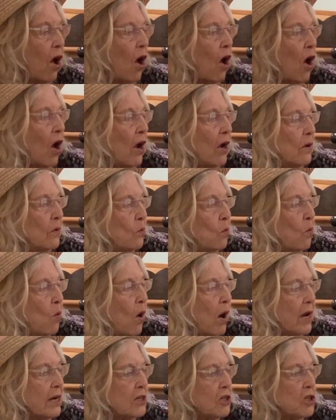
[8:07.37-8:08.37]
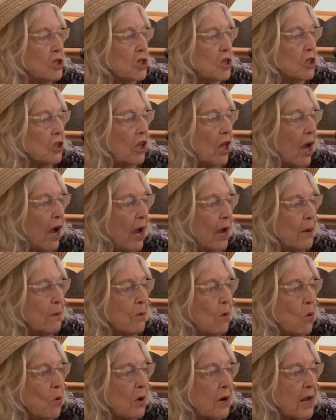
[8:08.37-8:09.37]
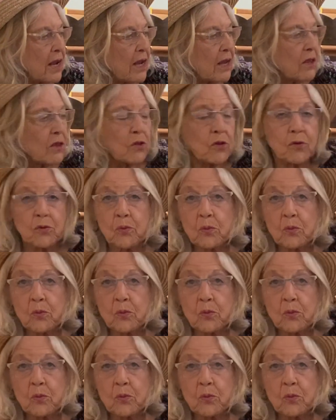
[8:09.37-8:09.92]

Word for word: On one July morning,